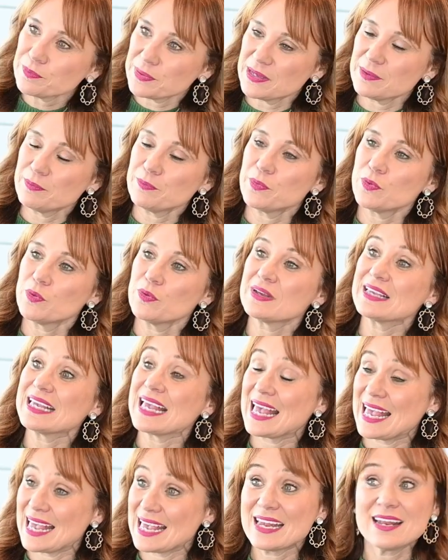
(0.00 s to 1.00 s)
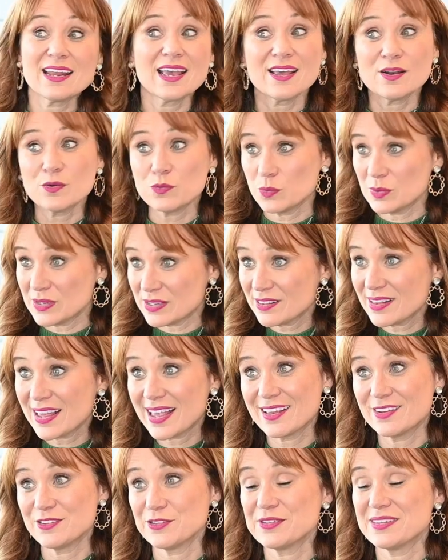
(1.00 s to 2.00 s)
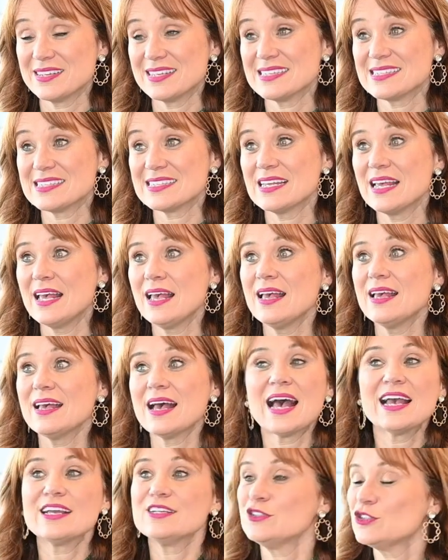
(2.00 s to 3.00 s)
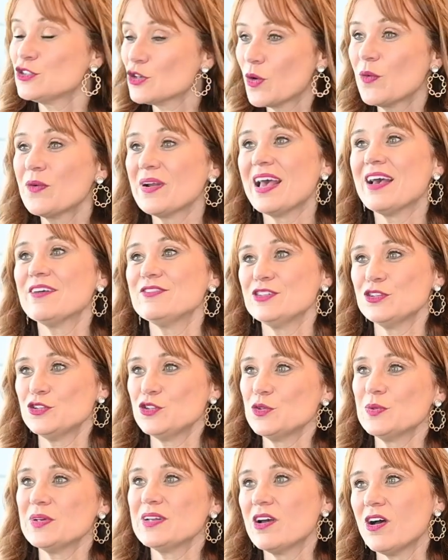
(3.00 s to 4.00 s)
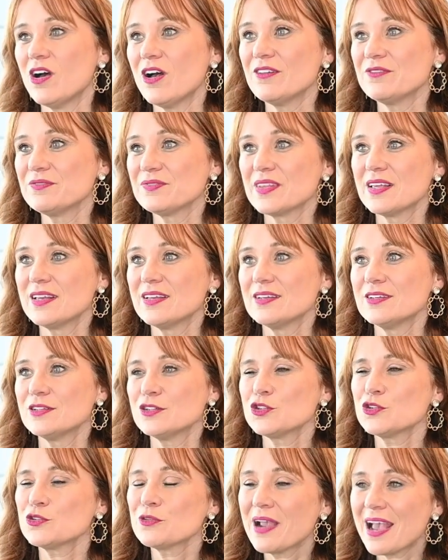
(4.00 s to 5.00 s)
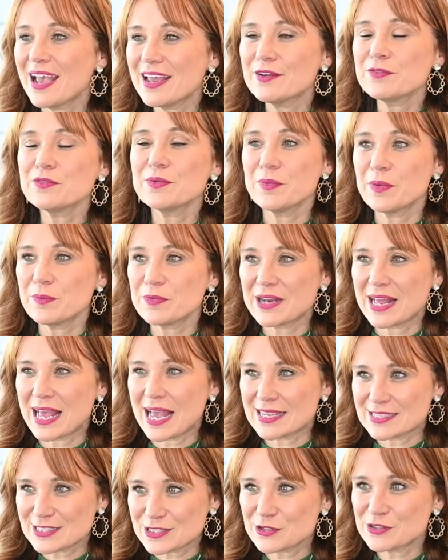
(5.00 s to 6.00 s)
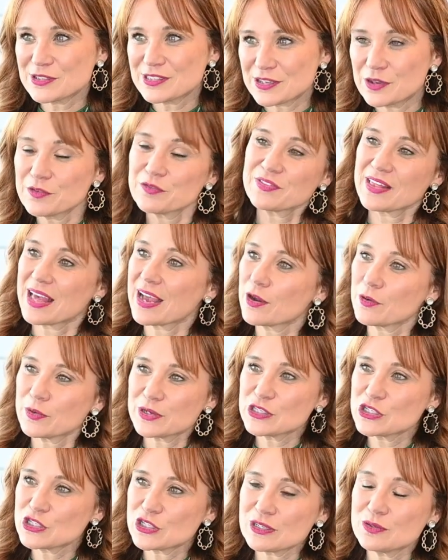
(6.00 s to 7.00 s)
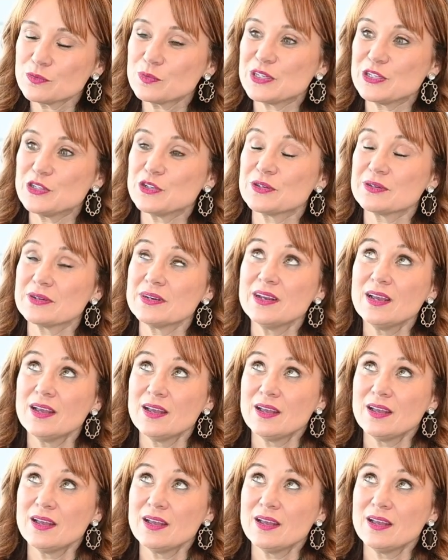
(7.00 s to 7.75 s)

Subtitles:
people can and will handle this? I don't have to do it all. Try to remember to ask yourself that question when you're